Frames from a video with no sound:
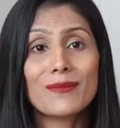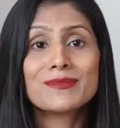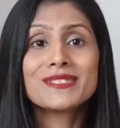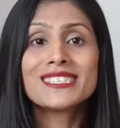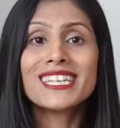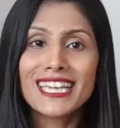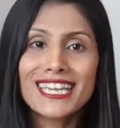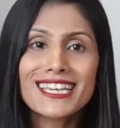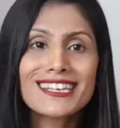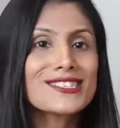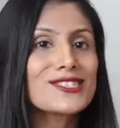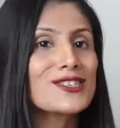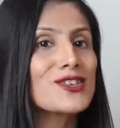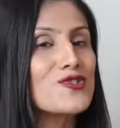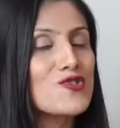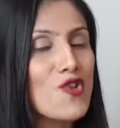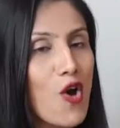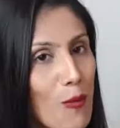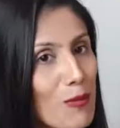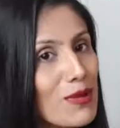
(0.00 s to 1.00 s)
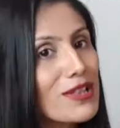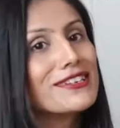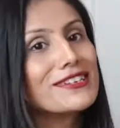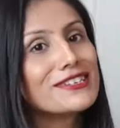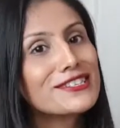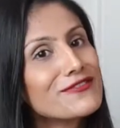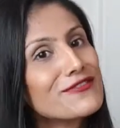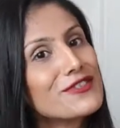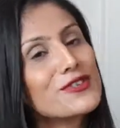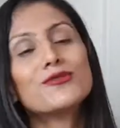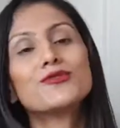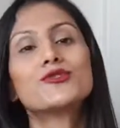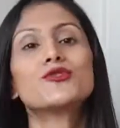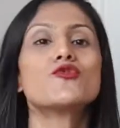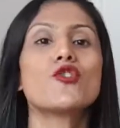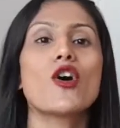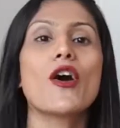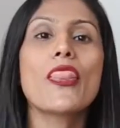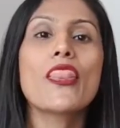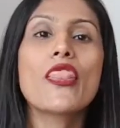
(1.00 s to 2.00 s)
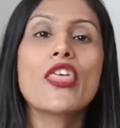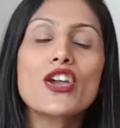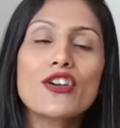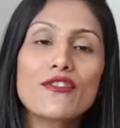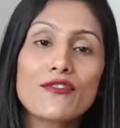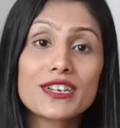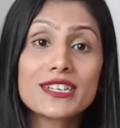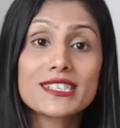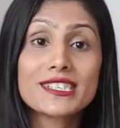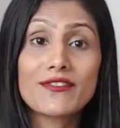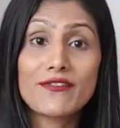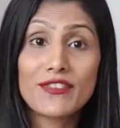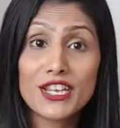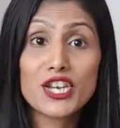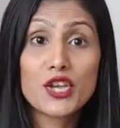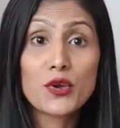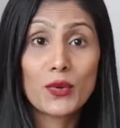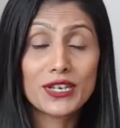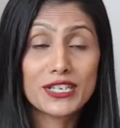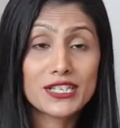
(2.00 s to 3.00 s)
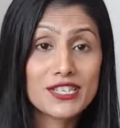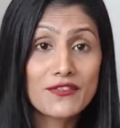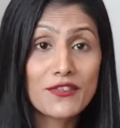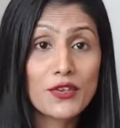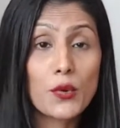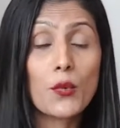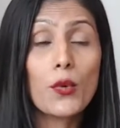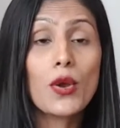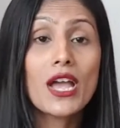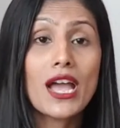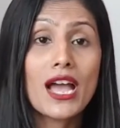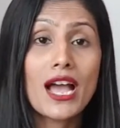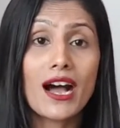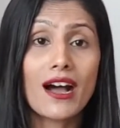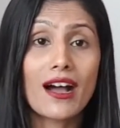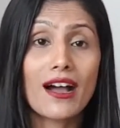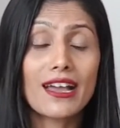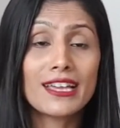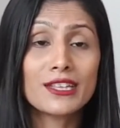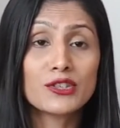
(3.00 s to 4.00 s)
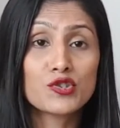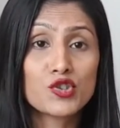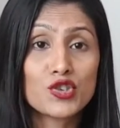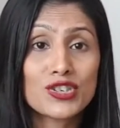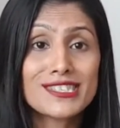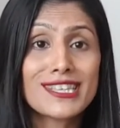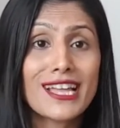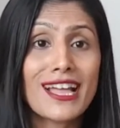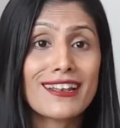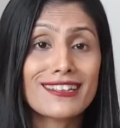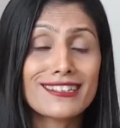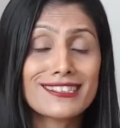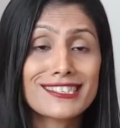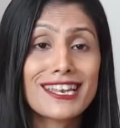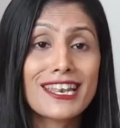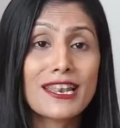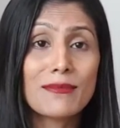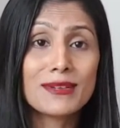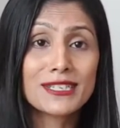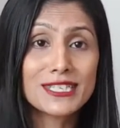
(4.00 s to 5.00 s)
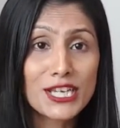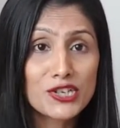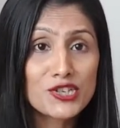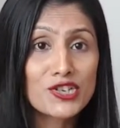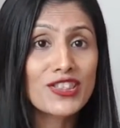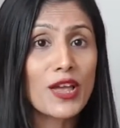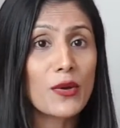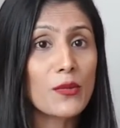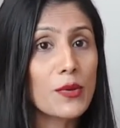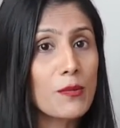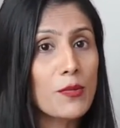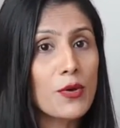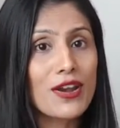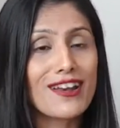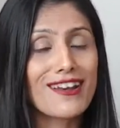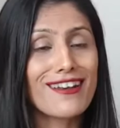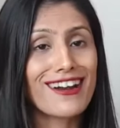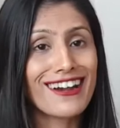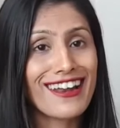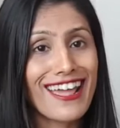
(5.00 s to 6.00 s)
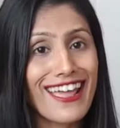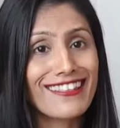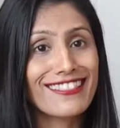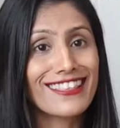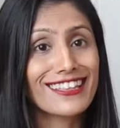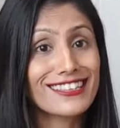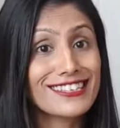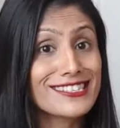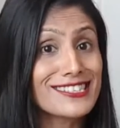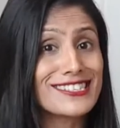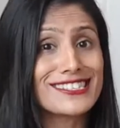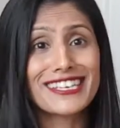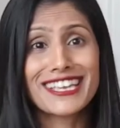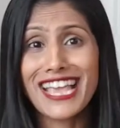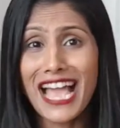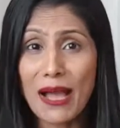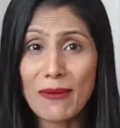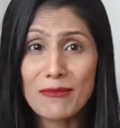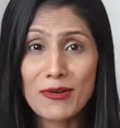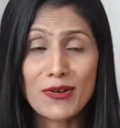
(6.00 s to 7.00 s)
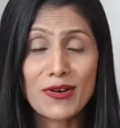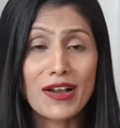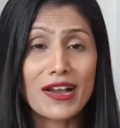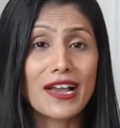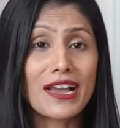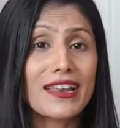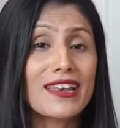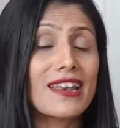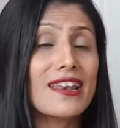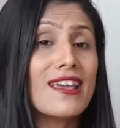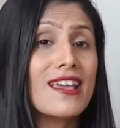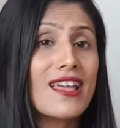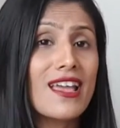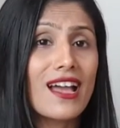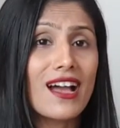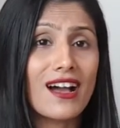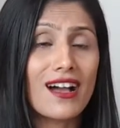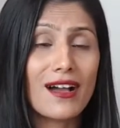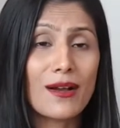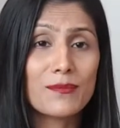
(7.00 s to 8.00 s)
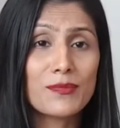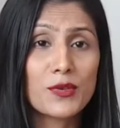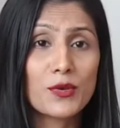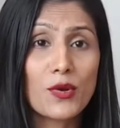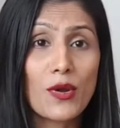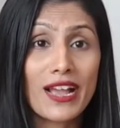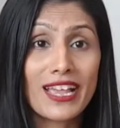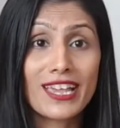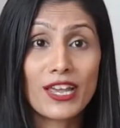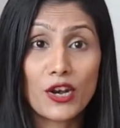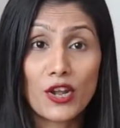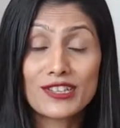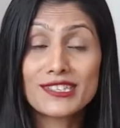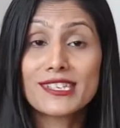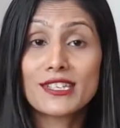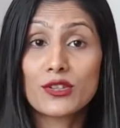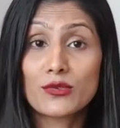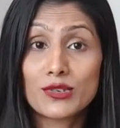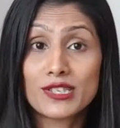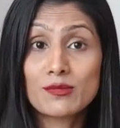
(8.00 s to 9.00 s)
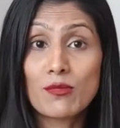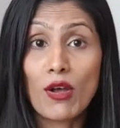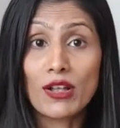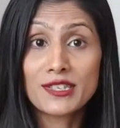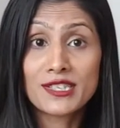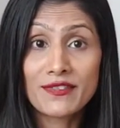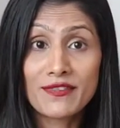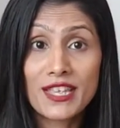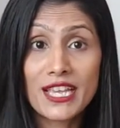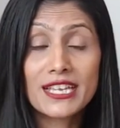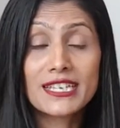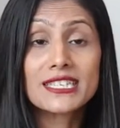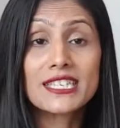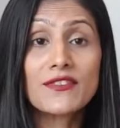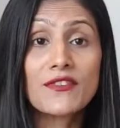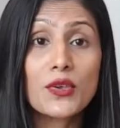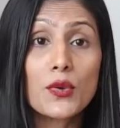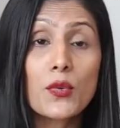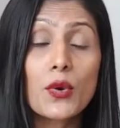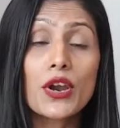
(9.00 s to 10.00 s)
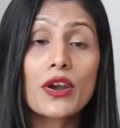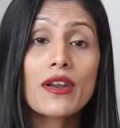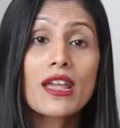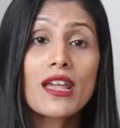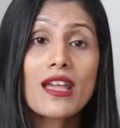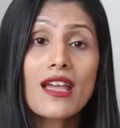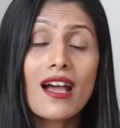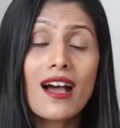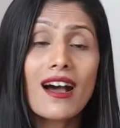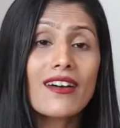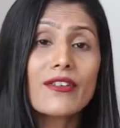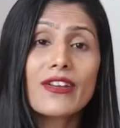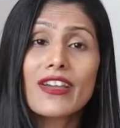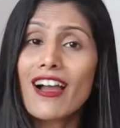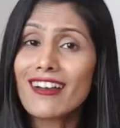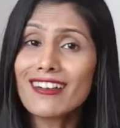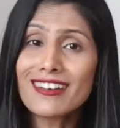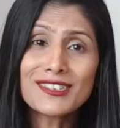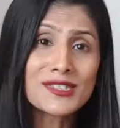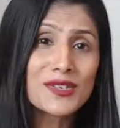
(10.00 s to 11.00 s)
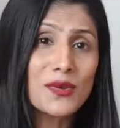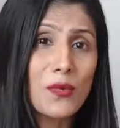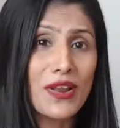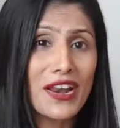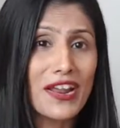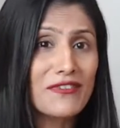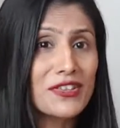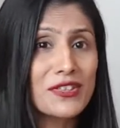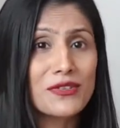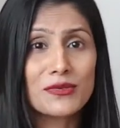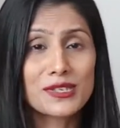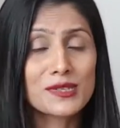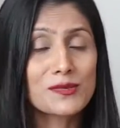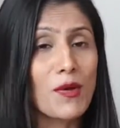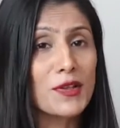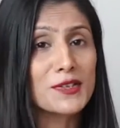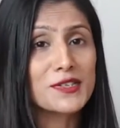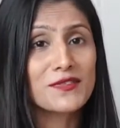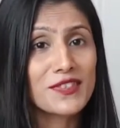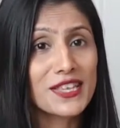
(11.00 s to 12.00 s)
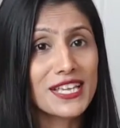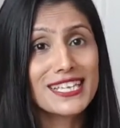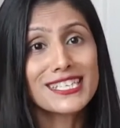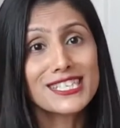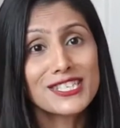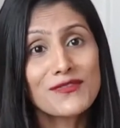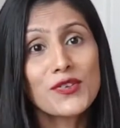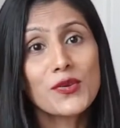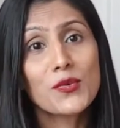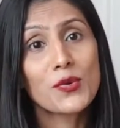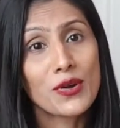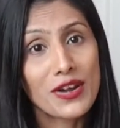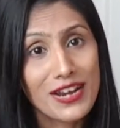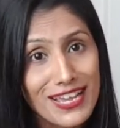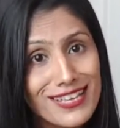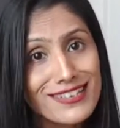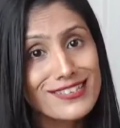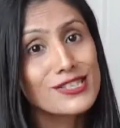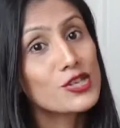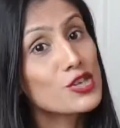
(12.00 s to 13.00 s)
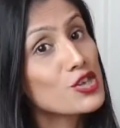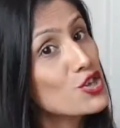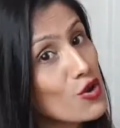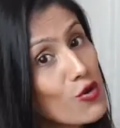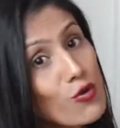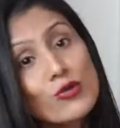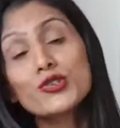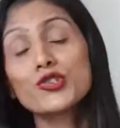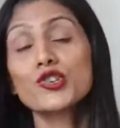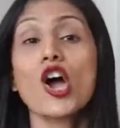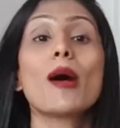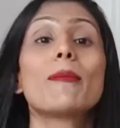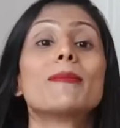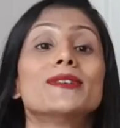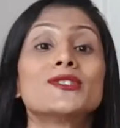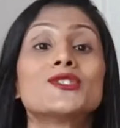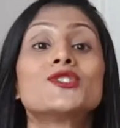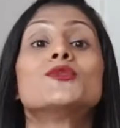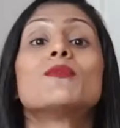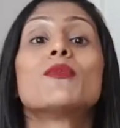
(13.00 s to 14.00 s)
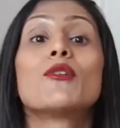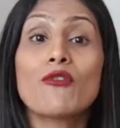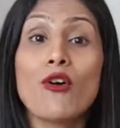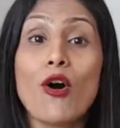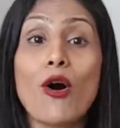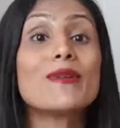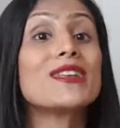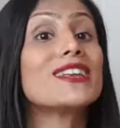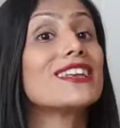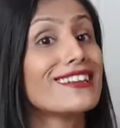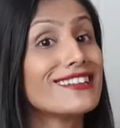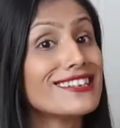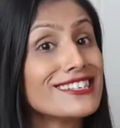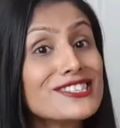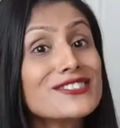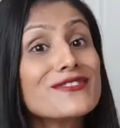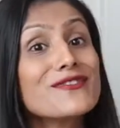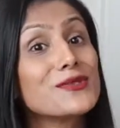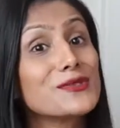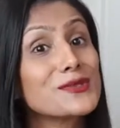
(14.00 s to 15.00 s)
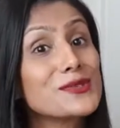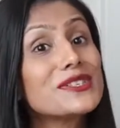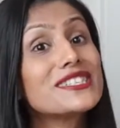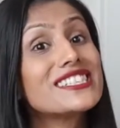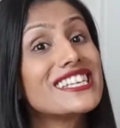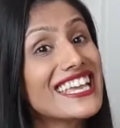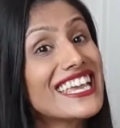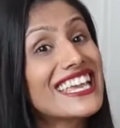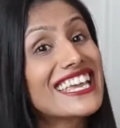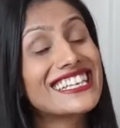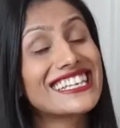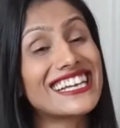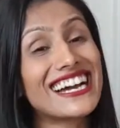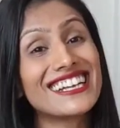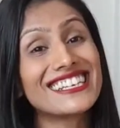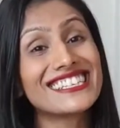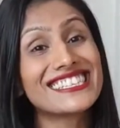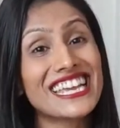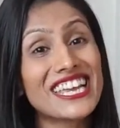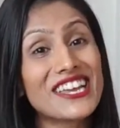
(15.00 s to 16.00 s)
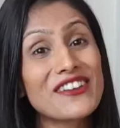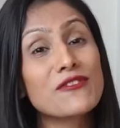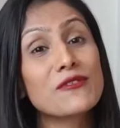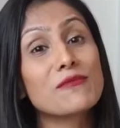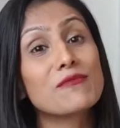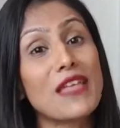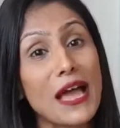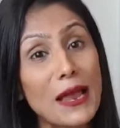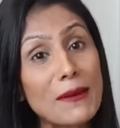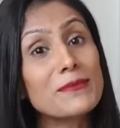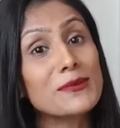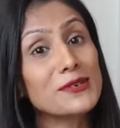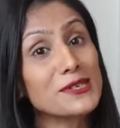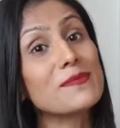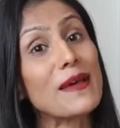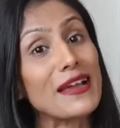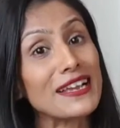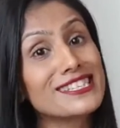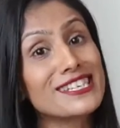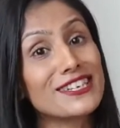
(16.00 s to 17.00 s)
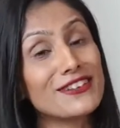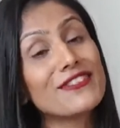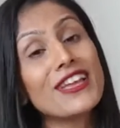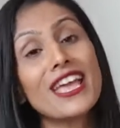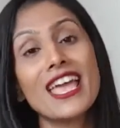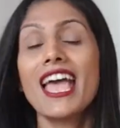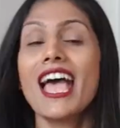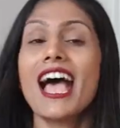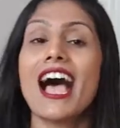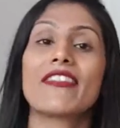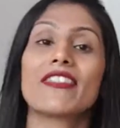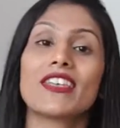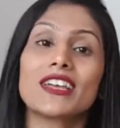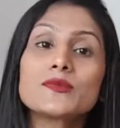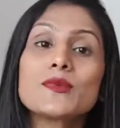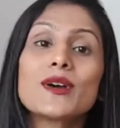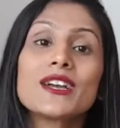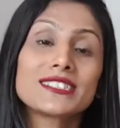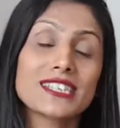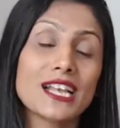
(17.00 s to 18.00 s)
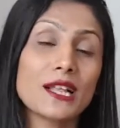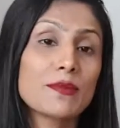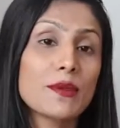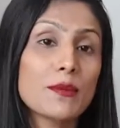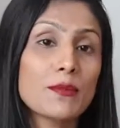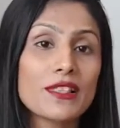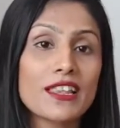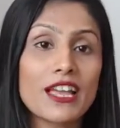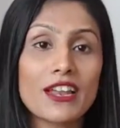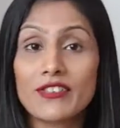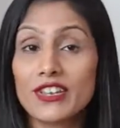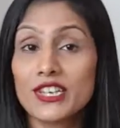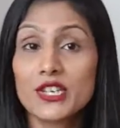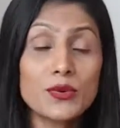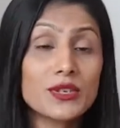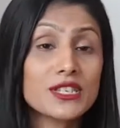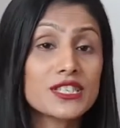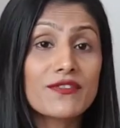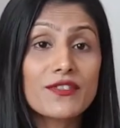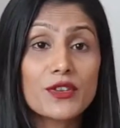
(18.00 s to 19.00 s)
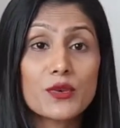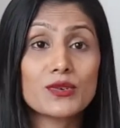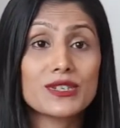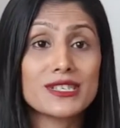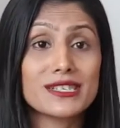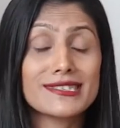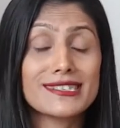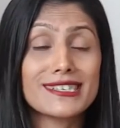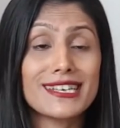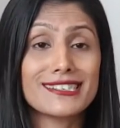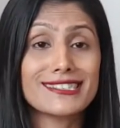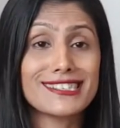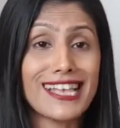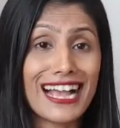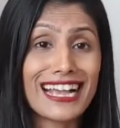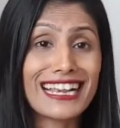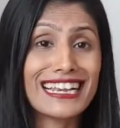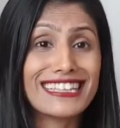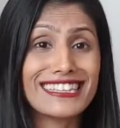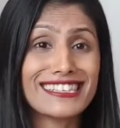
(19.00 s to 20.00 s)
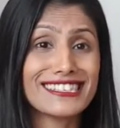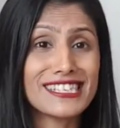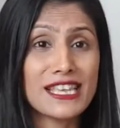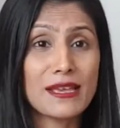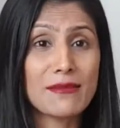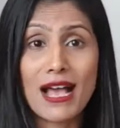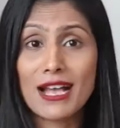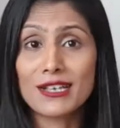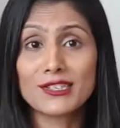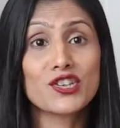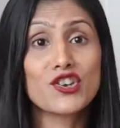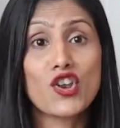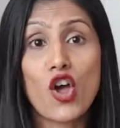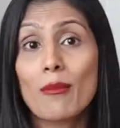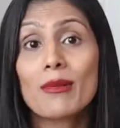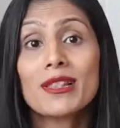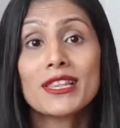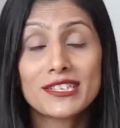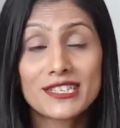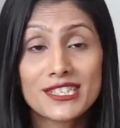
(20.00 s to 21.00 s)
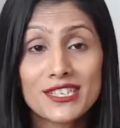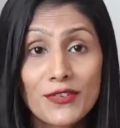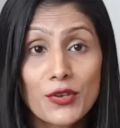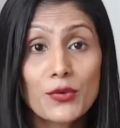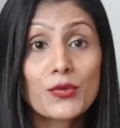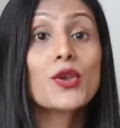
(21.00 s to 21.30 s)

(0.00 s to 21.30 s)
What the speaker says: Take it as a normal interview. Do not think of it as a video interview. It's just that it's a limitation that we put in our head that this is a camera and I cannot see the response of the interviewer. Regardless of whatever the response of the interviewer is, your job is to perform in an interview. So take it from that perspective. And that's why I tell people that video interview is exactly the same as a normal interview.